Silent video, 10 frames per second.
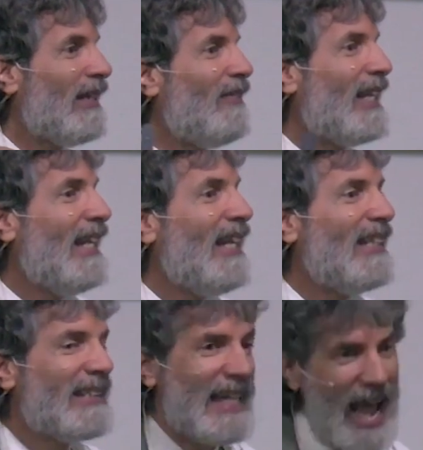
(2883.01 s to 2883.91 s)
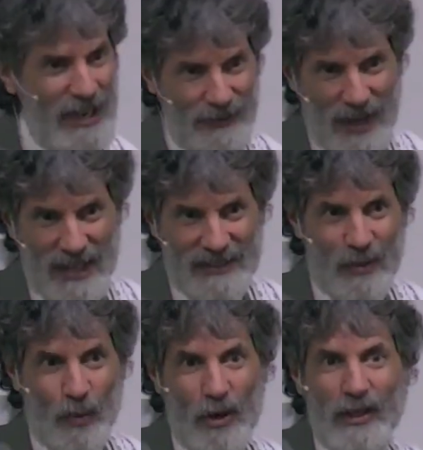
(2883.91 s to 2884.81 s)
living in us and out of us
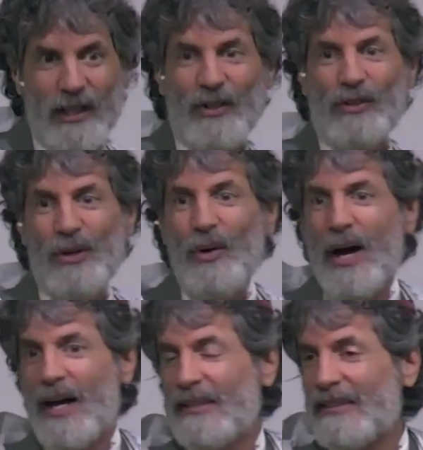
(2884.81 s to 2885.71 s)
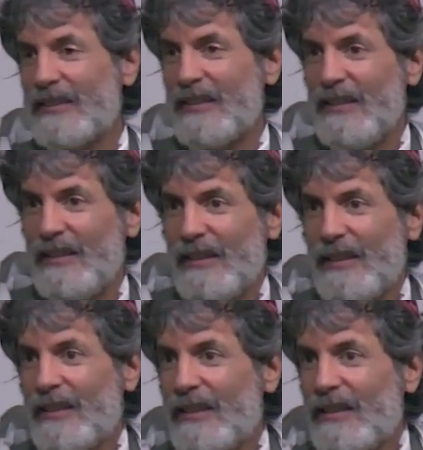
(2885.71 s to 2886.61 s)
and working through us.
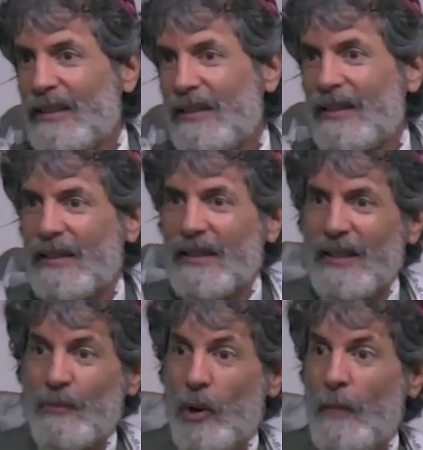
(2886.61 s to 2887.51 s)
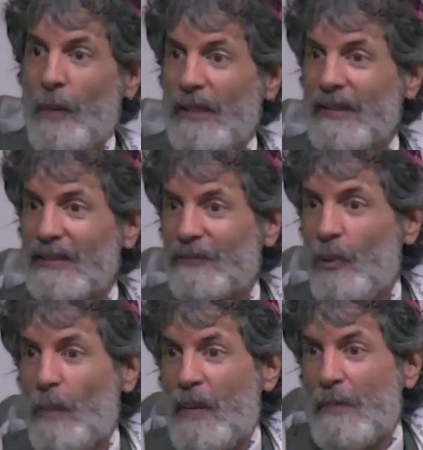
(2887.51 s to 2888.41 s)
More abundance of
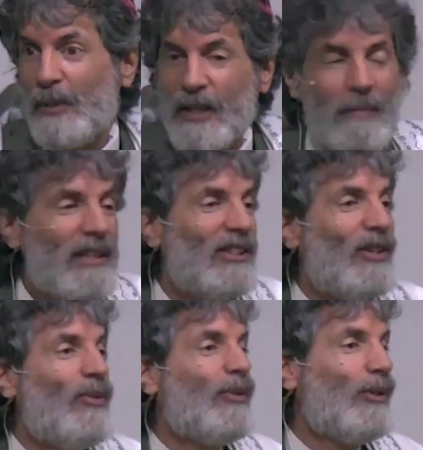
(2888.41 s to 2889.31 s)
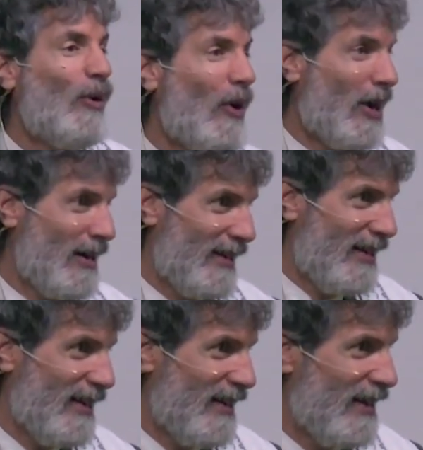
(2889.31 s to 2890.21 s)
more people coming to know the Lord.
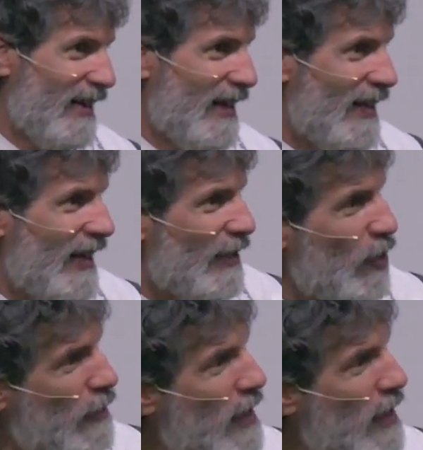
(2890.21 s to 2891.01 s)
More